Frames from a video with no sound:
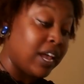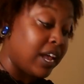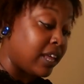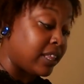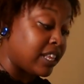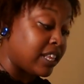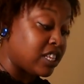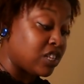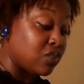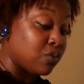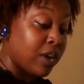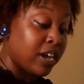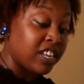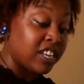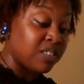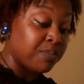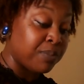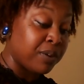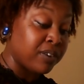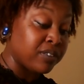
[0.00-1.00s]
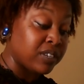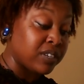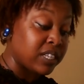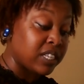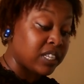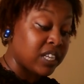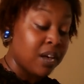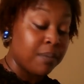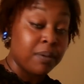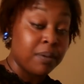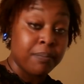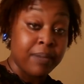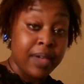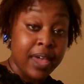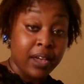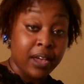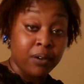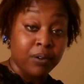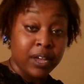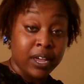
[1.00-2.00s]
and this is why this person is coming
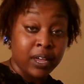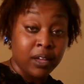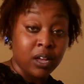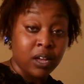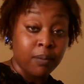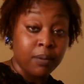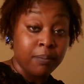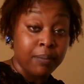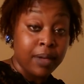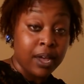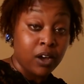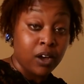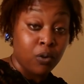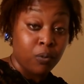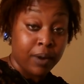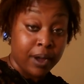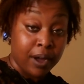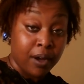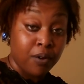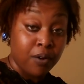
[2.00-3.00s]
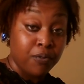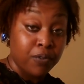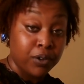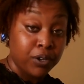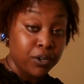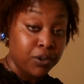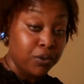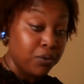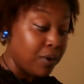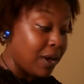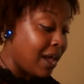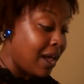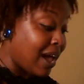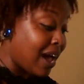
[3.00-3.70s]
back, okay, coming back around for you.